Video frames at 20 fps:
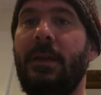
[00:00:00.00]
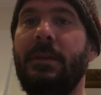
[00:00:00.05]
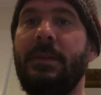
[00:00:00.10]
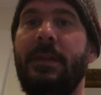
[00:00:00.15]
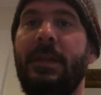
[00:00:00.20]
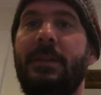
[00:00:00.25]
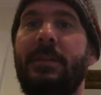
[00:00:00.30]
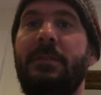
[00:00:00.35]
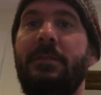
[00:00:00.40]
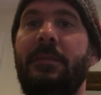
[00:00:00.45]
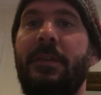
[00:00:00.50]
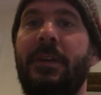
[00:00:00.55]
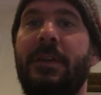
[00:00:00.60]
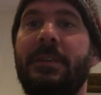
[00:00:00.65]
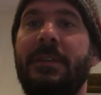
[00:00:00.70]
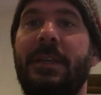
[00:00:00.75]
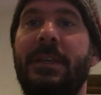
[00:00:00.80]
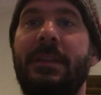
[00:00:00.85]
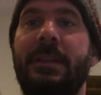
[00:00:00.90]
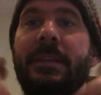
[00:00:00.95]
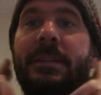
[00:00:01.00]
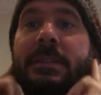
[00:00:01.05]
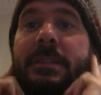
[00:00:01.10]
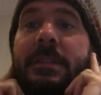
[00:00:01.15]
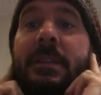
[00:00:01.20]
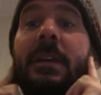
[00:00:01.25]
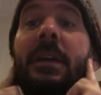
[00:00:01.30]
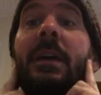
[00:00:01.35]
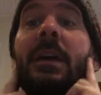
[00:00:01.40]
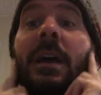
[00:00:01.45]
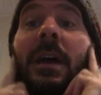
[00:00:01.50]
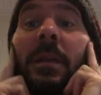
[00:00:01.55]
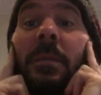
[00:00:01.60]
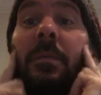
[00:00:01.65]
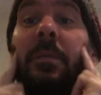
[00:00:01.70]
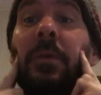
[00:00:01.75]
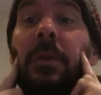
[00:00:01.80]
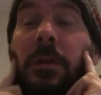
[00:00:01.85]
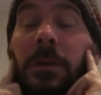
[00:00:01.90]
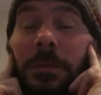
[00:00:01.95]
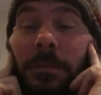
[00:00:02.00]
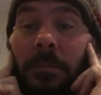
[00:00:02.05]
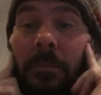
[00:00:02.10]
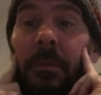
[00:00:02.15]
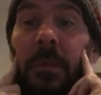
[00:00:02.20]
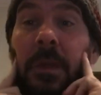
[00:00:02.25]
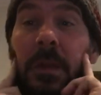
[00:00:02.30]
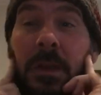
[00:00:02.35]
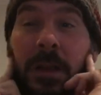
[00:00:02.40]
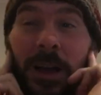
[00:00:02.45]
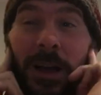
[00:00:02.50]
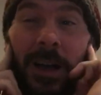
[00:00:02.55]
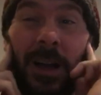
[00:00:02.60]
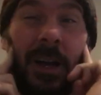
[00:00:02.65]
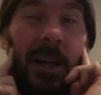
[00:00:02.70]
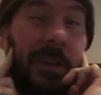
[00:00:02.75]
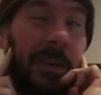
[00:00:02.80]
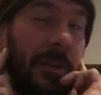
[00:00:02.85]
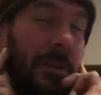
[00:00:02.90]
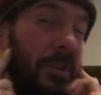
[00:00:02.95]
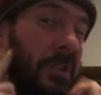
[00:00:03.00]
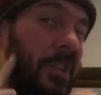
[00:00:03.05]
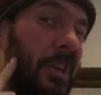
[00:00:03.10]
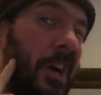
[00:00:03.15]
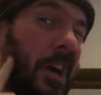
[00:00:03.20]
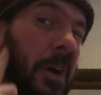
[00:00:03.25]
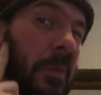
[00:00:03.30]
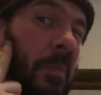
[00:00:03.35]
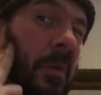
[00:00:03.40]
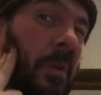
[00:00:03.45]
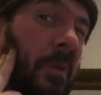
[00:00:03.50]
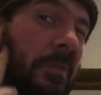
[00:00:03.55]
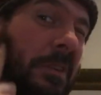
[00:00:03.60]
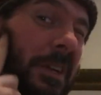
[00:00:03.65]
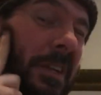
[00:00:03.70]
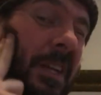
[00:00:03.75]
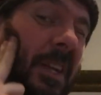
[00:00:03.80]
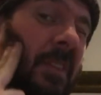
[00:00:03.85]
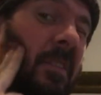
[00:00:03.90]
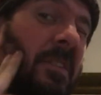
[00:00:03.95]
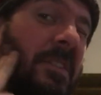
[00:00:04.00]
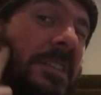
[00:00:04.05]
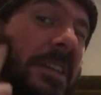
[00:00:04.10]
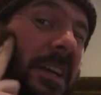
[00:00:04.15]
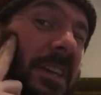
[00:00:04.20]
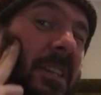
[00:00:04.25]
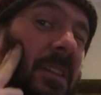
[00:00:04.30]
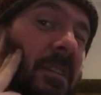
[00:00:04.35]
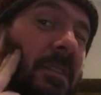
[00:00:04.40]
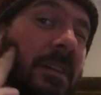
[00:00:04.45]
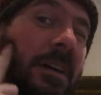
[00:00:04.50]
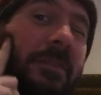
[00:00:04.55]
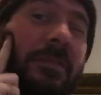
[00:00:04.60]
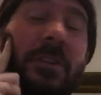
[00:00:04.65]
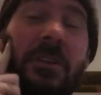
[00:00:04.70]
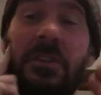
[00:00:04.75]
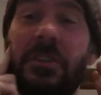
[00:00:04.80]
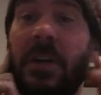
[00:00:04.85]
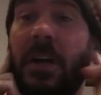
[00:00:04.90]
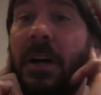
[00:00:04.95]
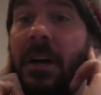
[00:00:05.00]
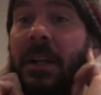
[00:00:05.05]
Take two fingers like this and put them on your jawbone, on either side of your jaw